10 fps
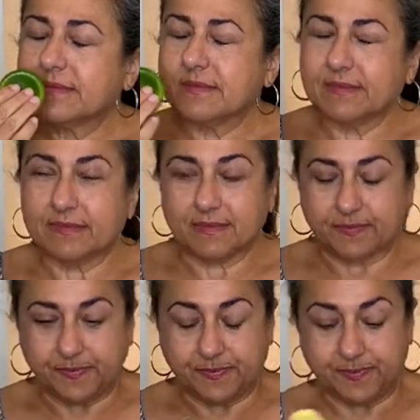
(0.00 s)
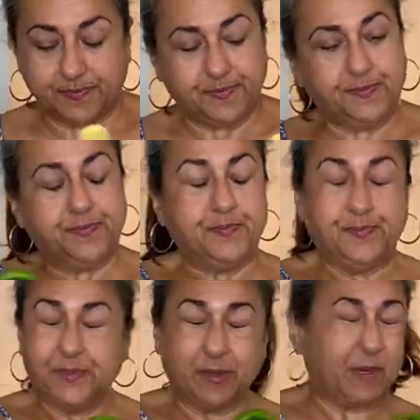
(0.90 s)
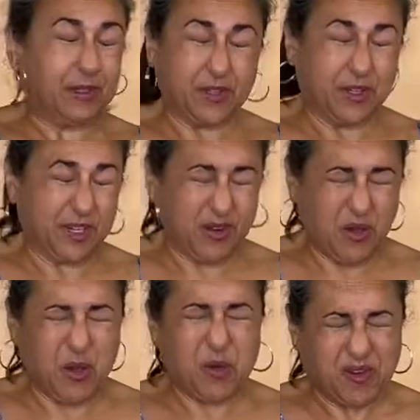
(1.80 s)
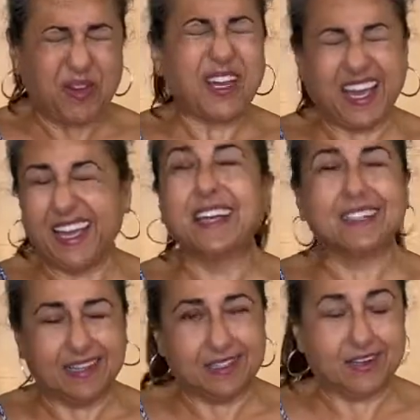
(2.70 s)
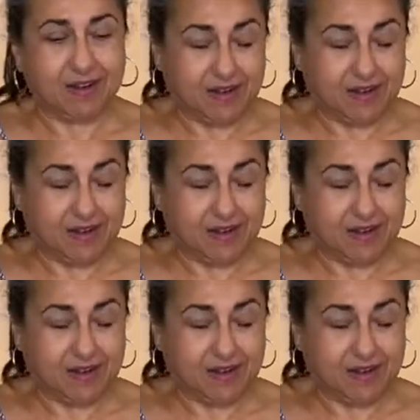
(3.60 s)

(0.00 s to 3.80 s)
Mm, it smells good. Oh, okay. It does hurt.